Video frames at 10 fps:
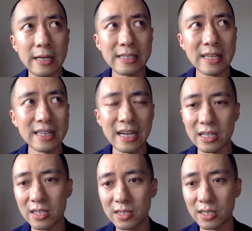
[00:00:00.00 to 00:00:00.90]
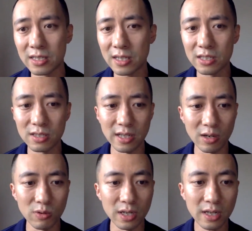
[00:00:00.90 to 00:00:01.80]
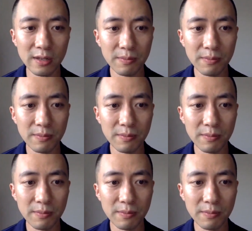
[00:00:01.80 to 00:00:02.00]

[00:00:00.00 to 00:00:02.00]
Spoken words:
it's not that easy. It's not just like what,